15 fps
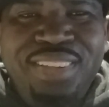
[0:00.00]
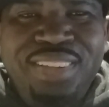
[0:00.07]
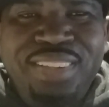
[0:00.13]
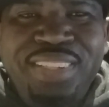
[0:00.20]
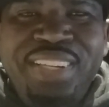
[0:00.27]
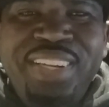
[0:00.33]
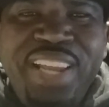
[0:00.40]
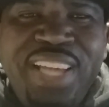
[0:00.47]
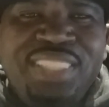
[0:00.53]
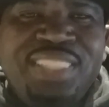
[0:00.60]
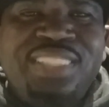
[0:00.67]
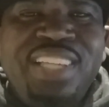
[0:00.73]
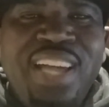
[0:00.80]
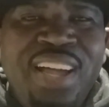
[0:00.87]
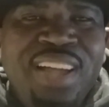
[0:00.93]
The next
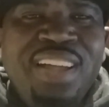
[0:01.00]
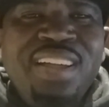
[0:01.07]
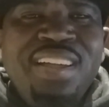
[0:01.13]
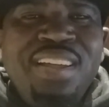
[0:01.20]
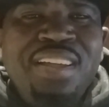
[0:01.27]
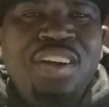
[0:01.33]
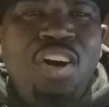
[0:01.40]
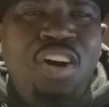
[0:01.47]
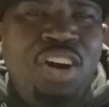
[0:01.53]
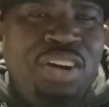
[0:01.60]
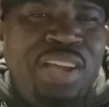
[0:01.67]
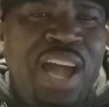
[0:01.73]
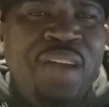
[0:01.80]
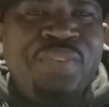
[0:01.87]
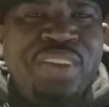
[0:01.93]
time, all the
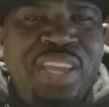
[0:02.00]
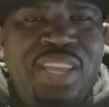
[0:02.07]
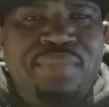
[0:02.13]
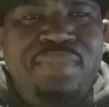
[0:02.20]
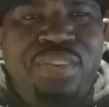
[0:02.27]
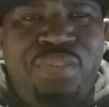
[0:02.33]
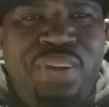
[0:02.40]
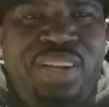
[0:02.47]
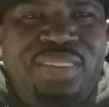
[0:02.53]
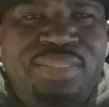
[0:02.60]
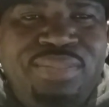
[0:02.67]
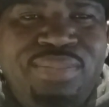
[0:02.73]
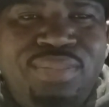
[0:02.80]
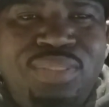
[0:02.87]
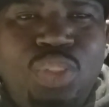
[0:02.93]
African immigrants
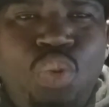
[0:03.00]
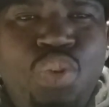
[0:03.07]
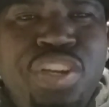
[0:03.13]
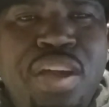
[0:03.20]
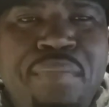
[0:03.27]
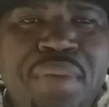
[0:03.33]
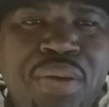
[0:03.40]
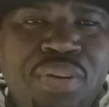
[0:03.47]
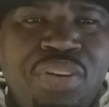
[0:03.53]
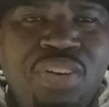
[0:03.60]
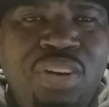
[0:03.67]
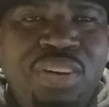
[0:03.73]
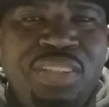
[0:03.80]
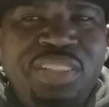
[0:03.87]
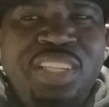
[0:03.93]
in America,